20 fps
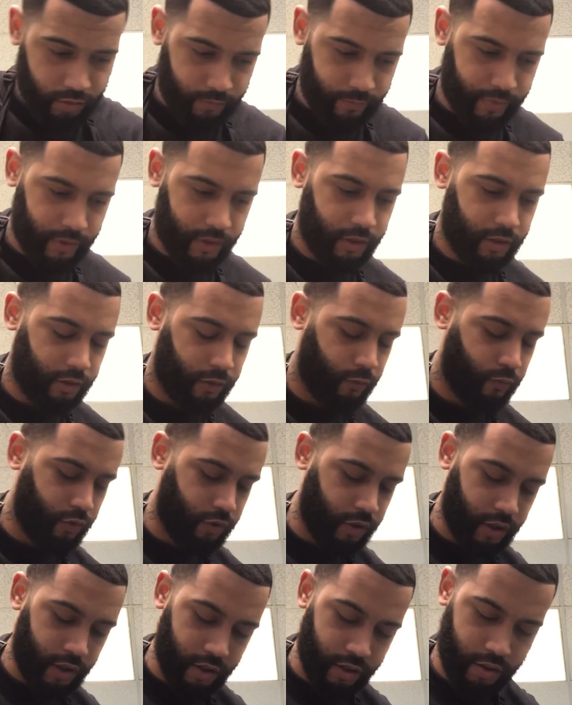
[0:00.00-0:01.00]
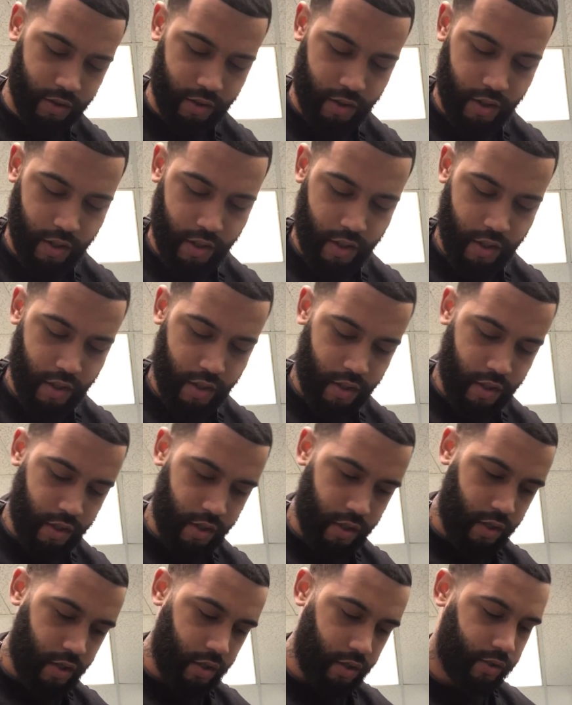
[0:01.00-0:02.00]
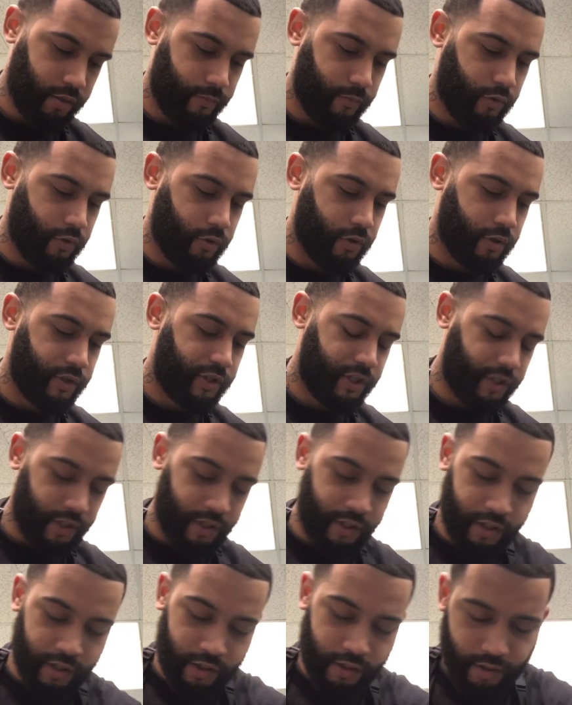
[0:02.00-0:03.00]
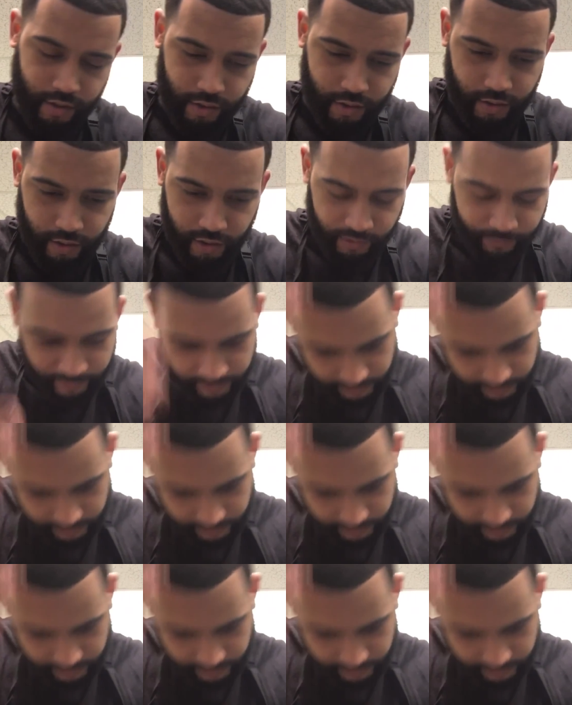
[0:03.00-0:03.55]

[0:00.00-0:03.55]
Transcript: Put a little water, some oil sheen, and I'm